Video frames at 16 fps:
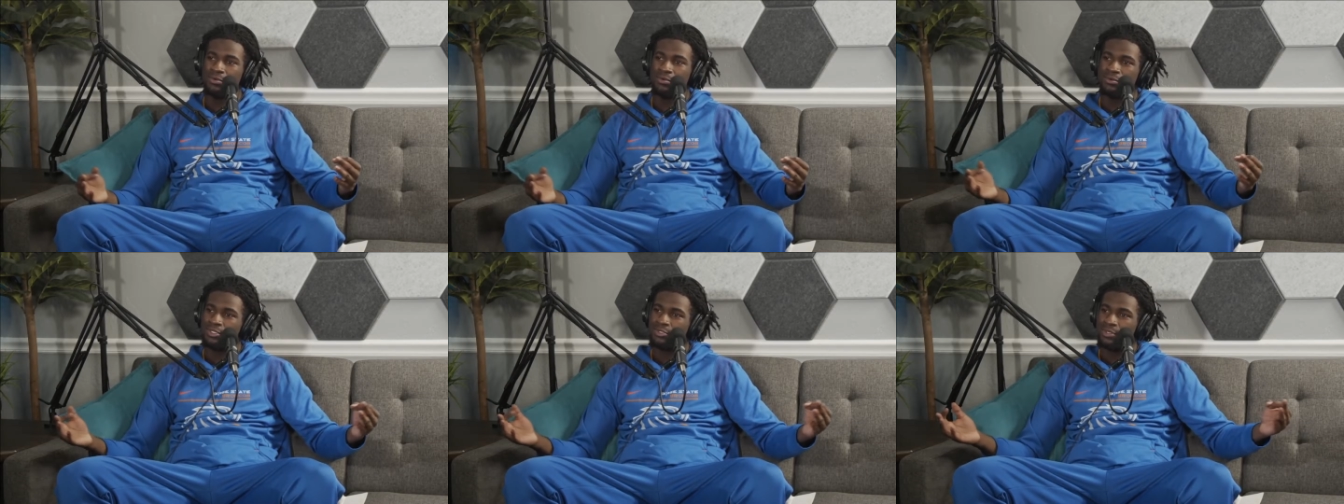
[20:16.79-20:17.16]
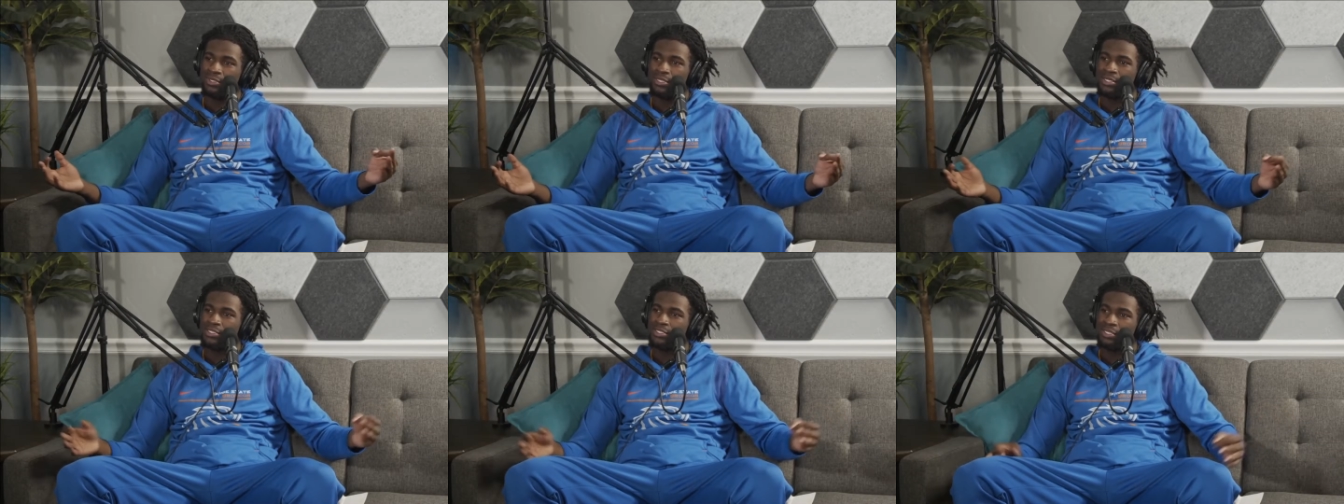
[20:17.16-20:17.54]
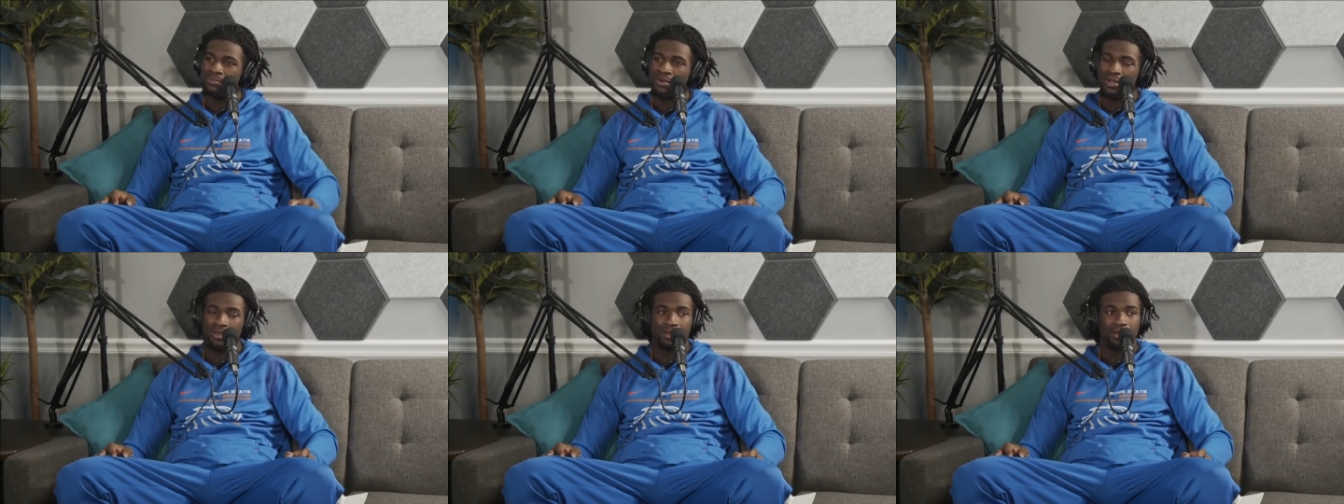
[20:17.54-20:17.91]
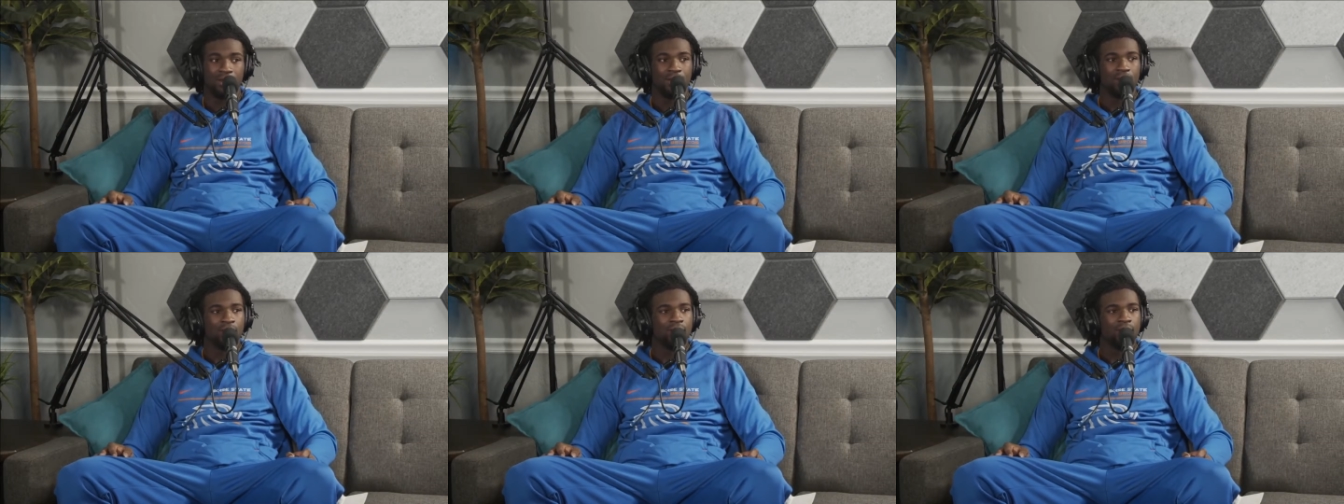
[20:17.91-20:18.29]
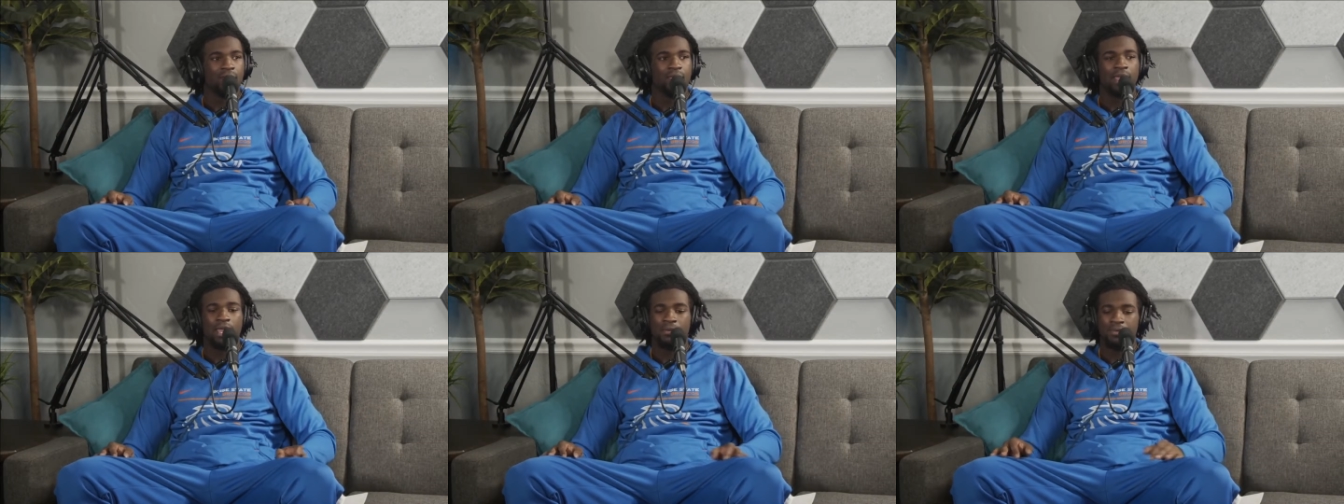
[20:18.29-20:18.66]
Which one is it? But they
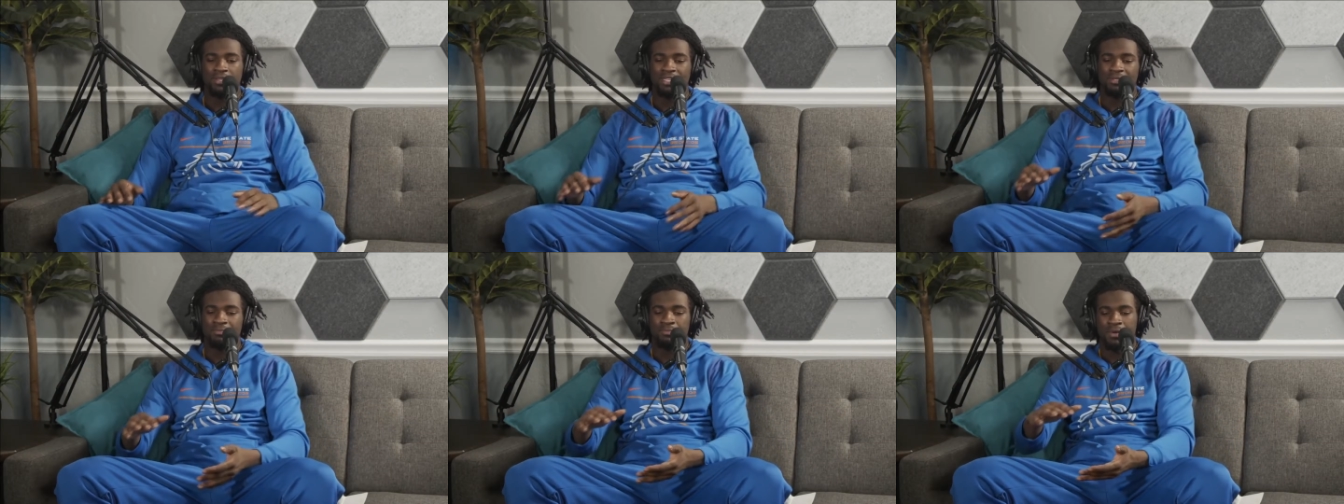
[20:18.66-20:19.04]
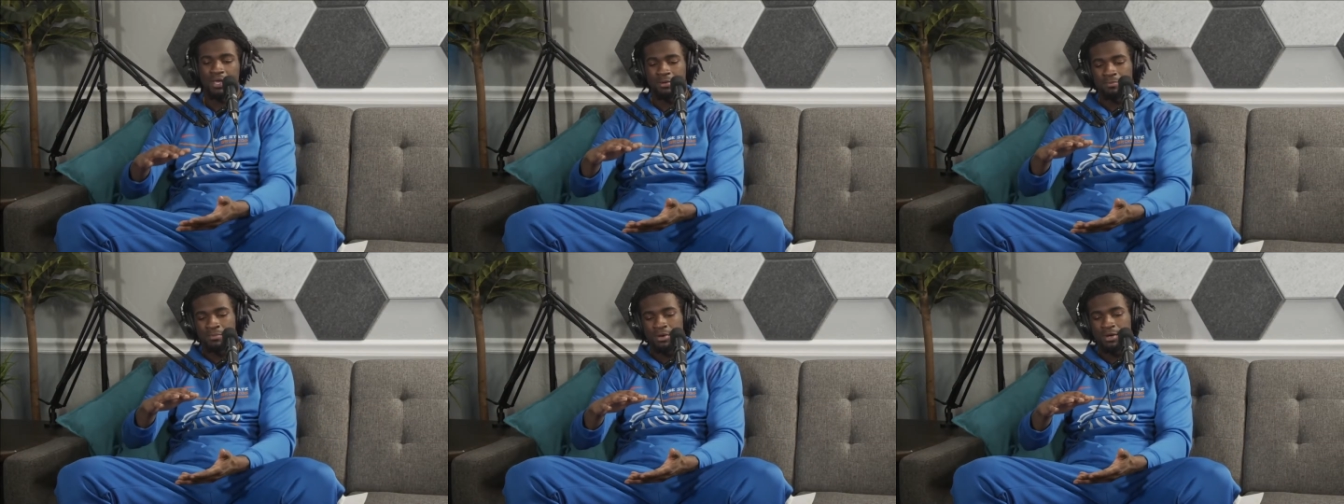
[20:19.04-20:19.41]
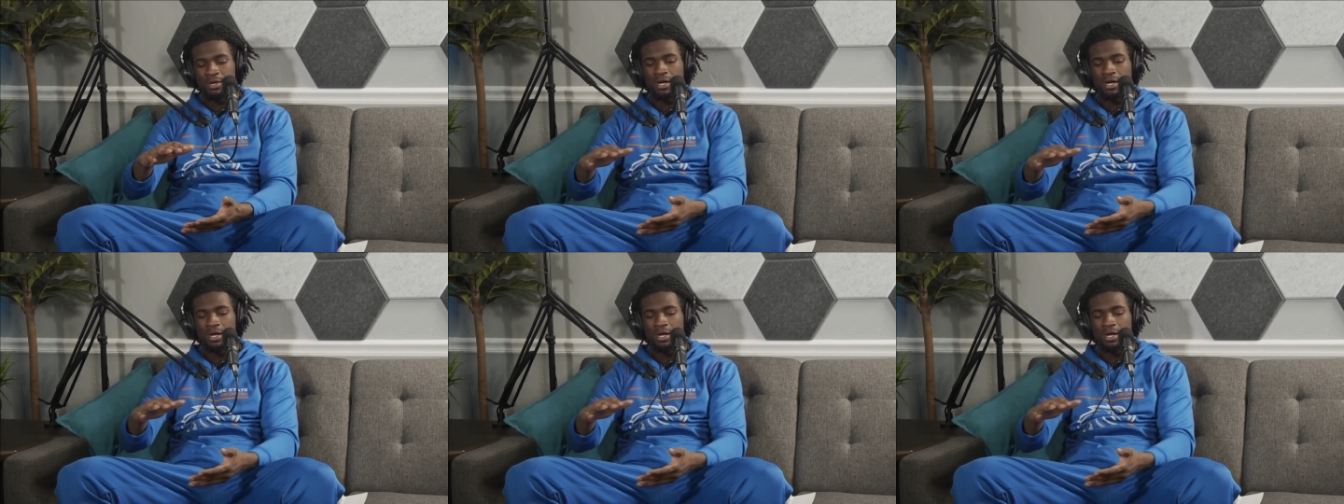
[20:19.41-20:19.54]
hand me this big book.